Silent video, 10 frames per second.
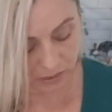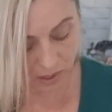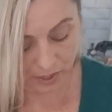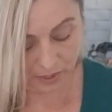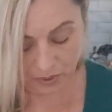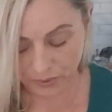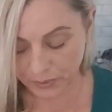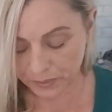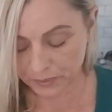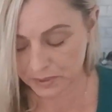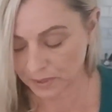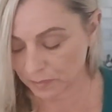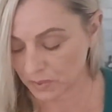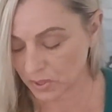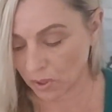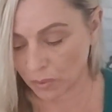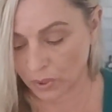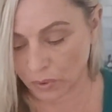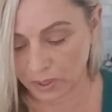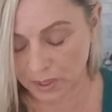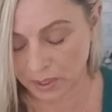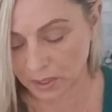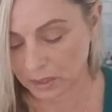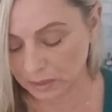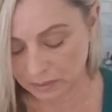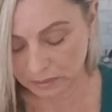I don't know, something's going on here.